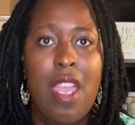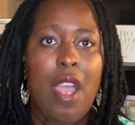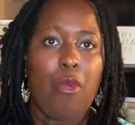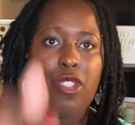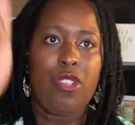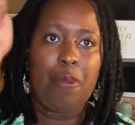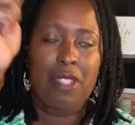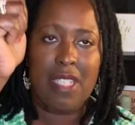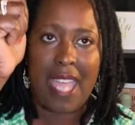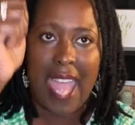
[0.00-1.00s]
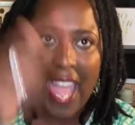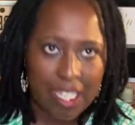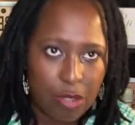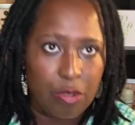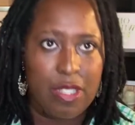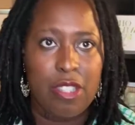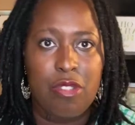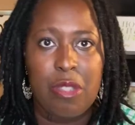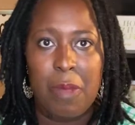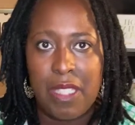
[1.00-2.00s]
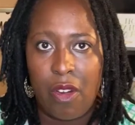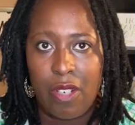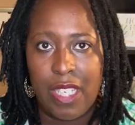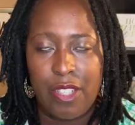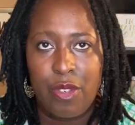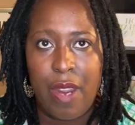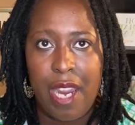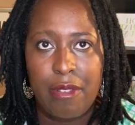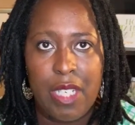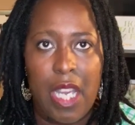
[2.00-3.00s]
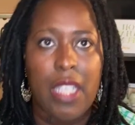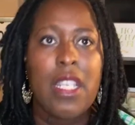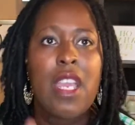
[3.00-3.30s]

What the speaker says: I want you to put the actuals that you spent on getting your hair done.